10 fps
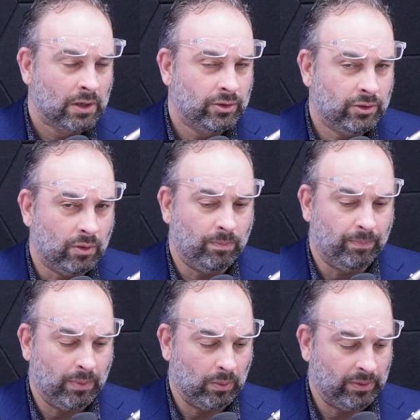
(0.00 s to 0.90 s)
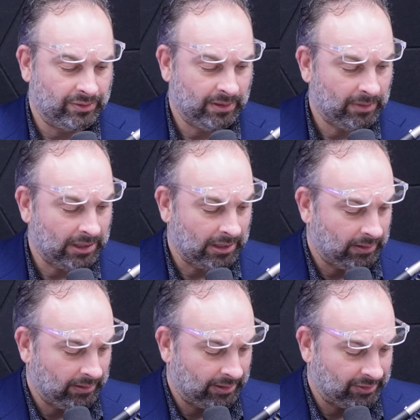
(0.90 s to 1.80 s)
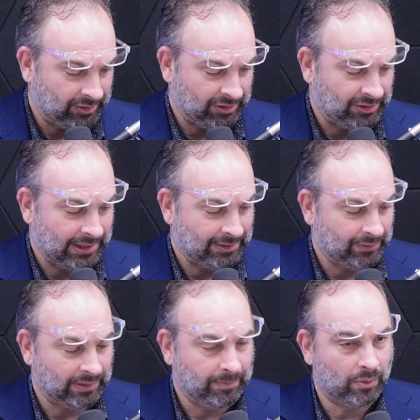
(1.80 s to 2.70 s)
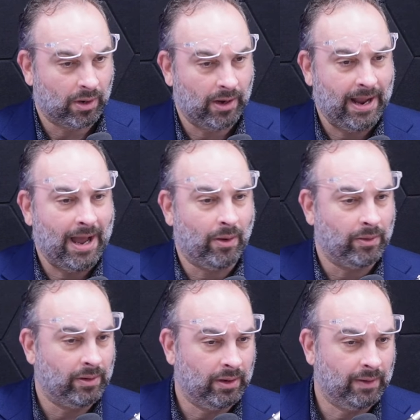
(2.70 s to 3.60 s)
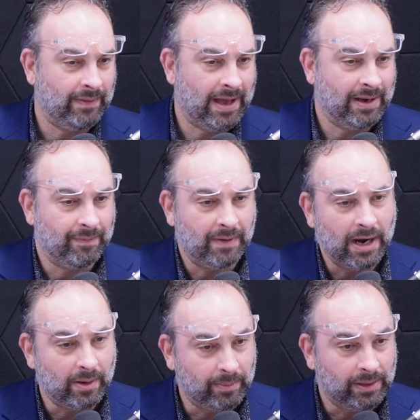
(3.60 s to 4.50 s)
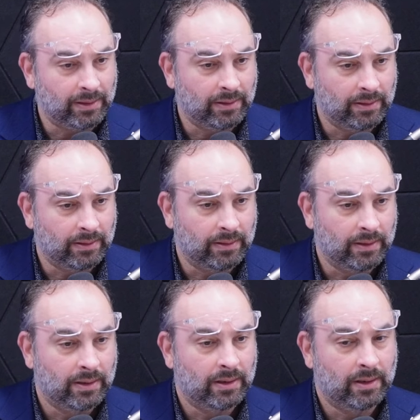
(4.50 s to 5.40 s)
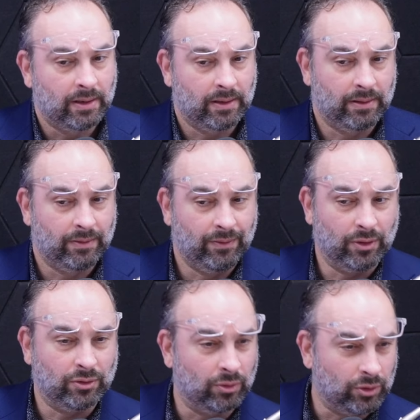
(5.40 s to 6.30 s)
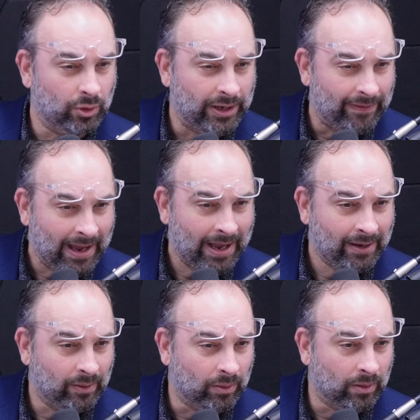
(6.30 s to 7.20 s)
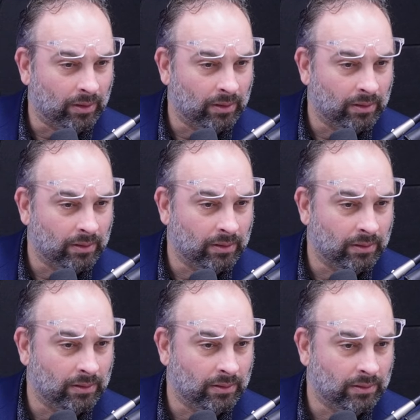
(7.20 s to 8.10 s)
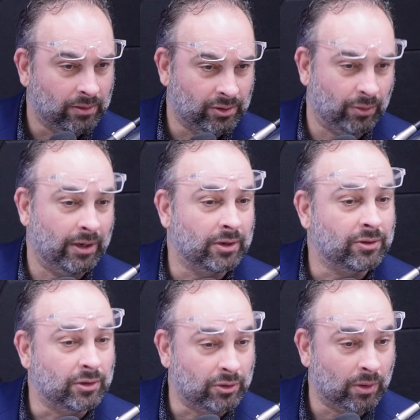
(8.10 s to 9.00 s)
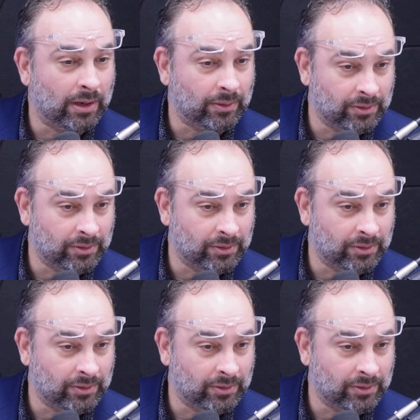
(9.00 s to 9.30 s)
so, but when somebody is successfully brought out of mm-hmm. that environment, there's no joy in that, or there absolutely is. So there's the joy.